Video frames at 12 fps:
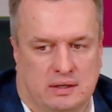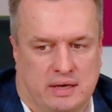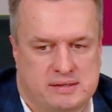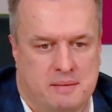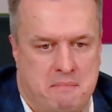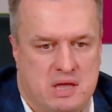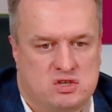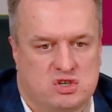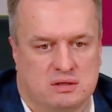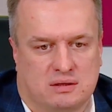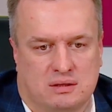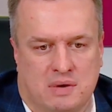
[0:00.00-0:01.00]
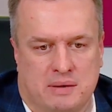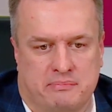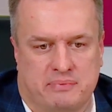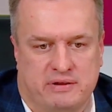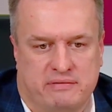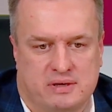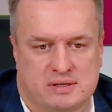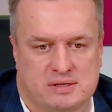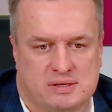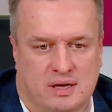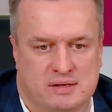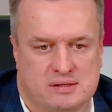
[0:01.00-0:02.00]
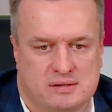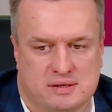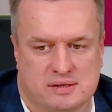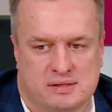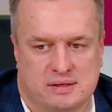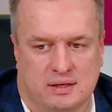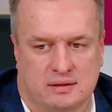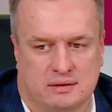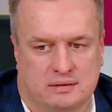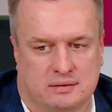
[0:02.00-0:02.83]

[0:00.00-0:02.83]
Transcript: as I mentioned in my previous answers, that